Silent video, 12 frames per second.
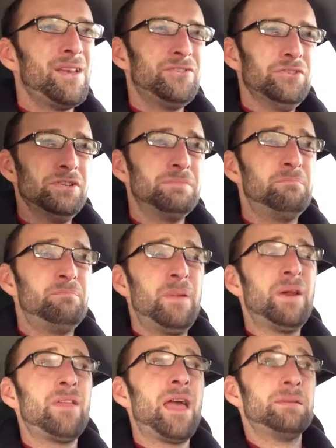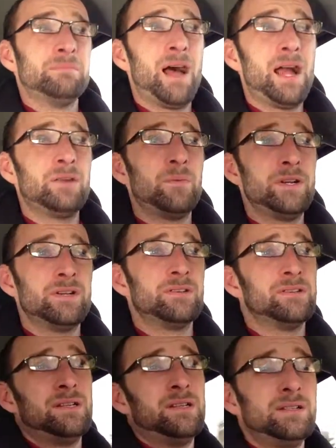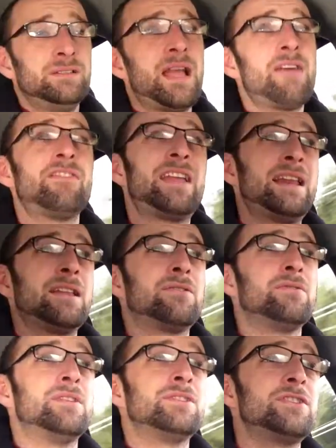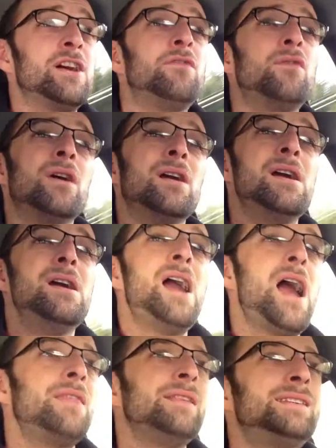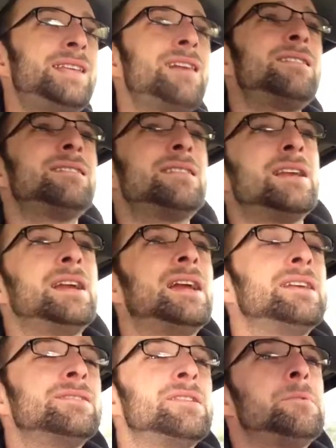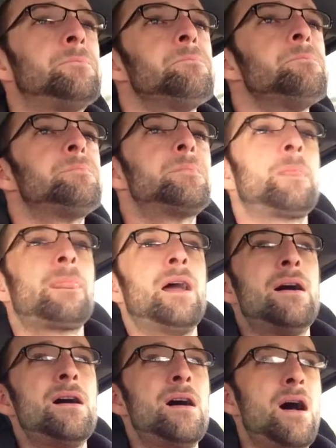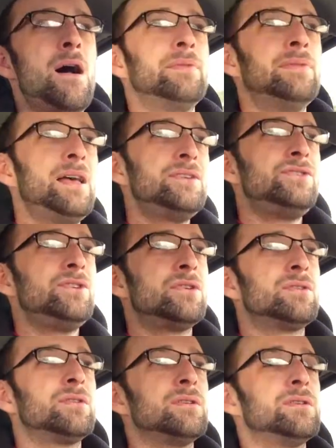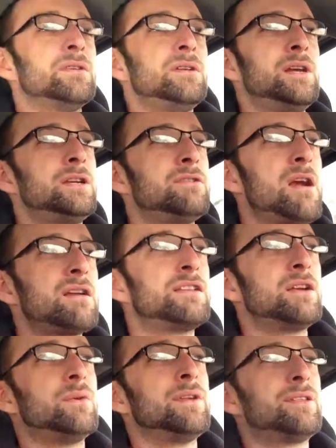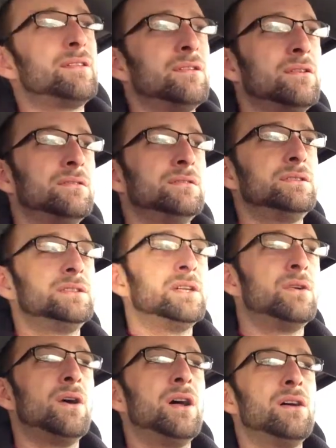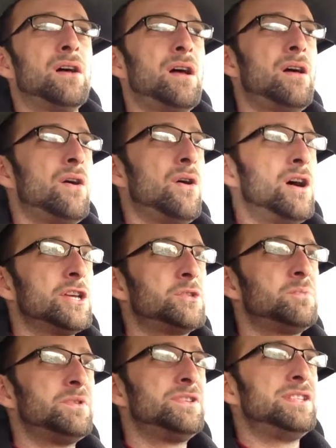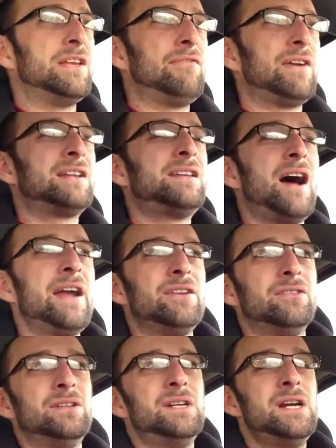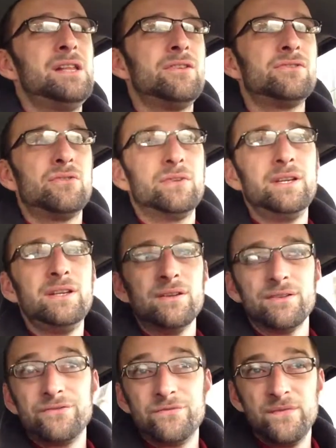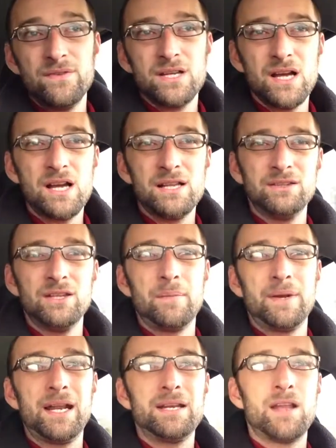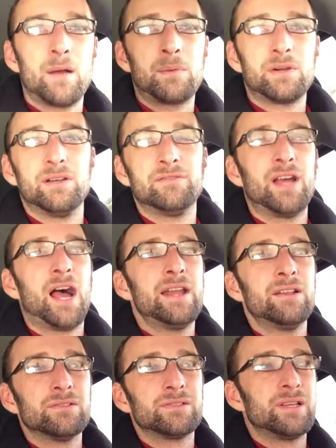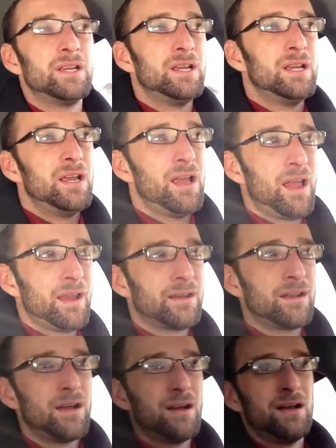So just bear that in mind when you're navigating through the software. And the second thing is, unless you're interacting with, a specific title, there's only a limited number of titles and